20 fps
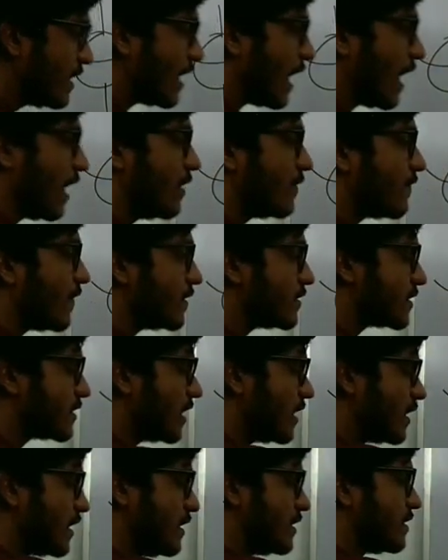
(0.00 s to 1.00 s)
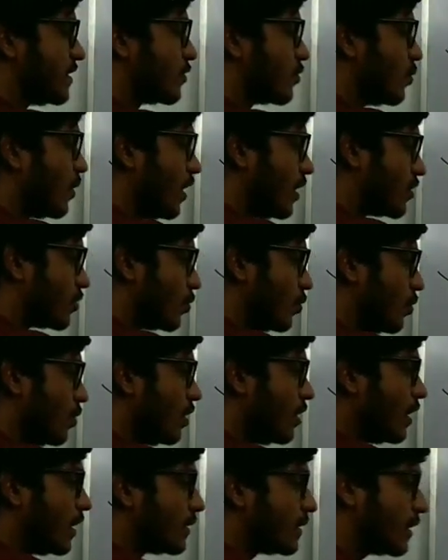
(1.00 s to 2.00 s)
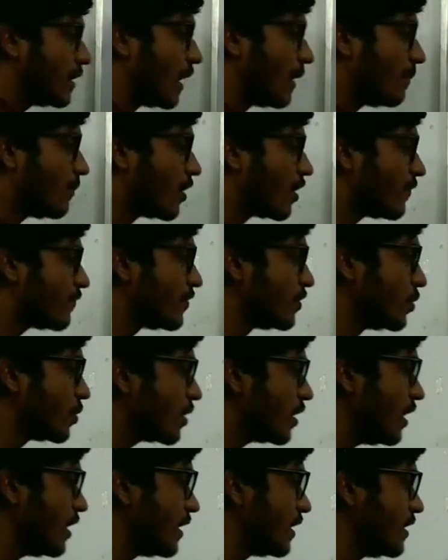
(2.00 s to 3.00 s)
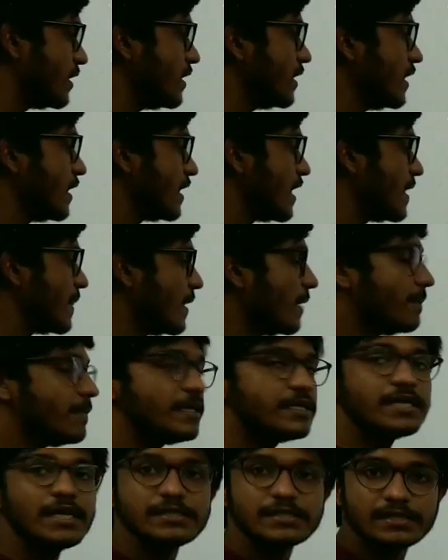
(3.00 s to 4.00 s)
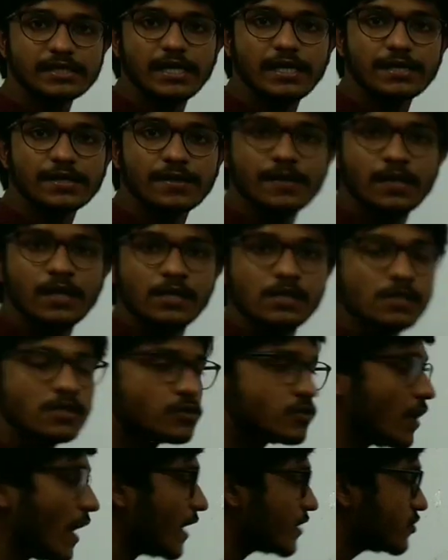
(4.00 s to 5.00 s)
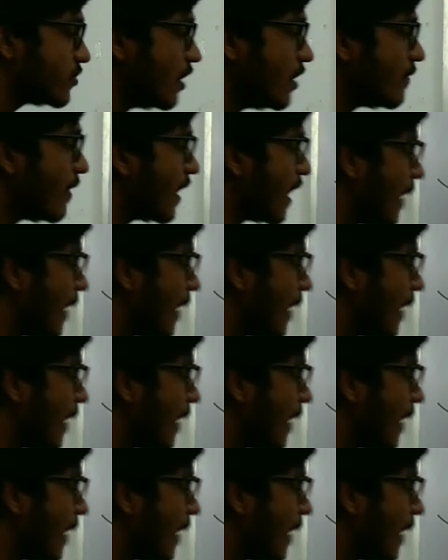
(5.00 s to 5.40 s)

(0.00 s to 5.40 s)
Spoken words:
in the alpha state is equal to the number of nuclei in the beta state. So actually what